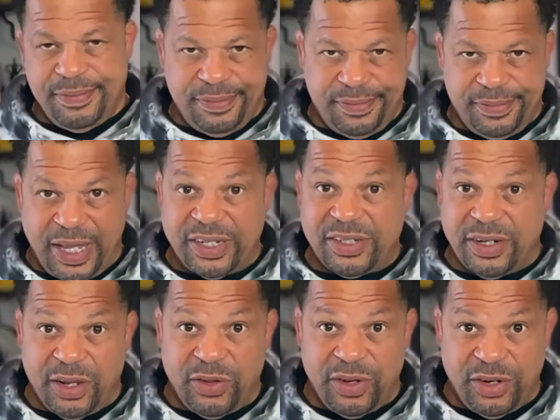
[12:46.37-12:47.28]
That's
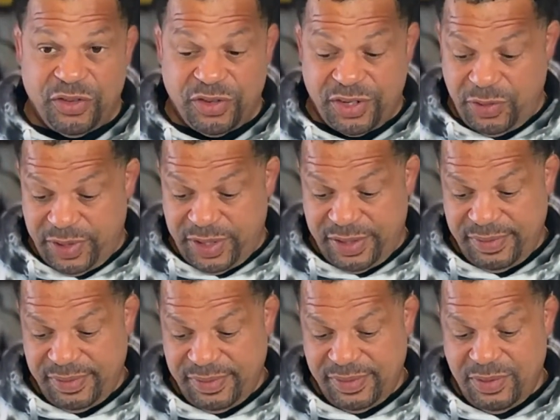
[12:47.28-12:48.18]
another interesting one
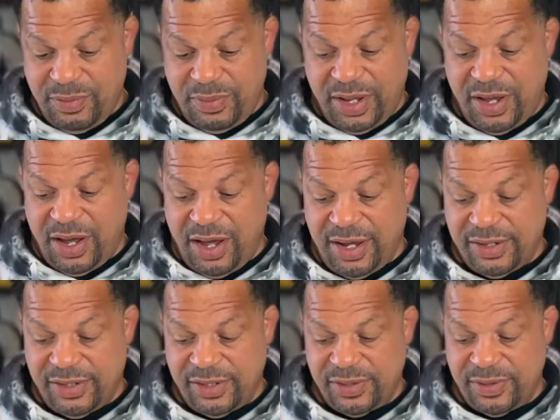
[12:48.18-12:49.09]

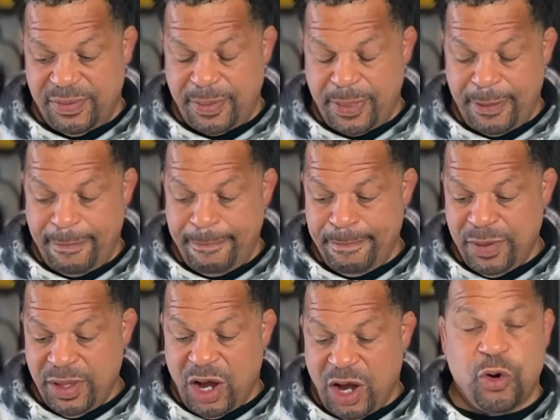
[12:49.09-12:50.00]
because
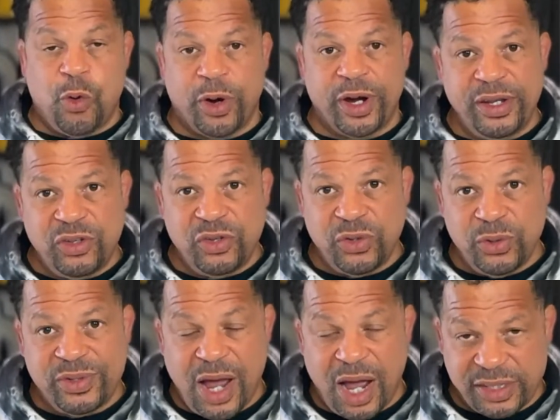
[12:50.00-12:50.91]
according to
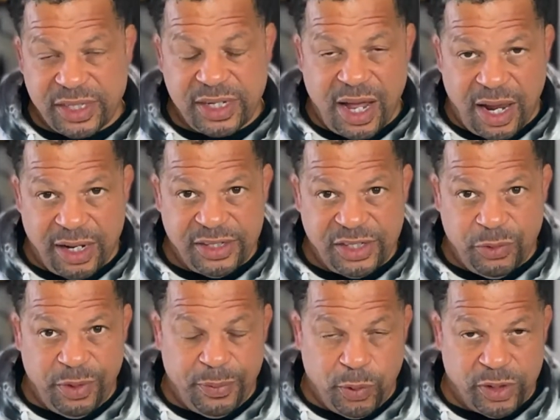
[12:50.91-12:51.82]
toxicology
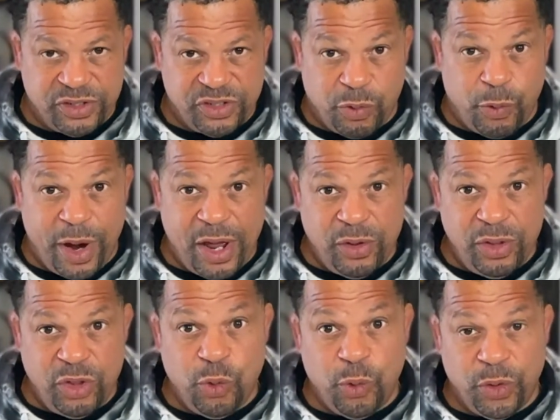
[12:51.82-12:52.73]
reports around
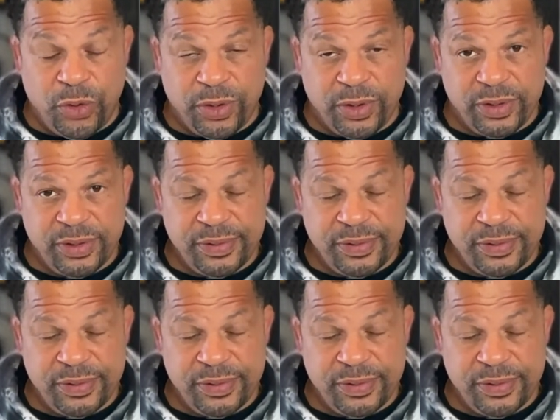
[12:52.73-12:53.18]
the world,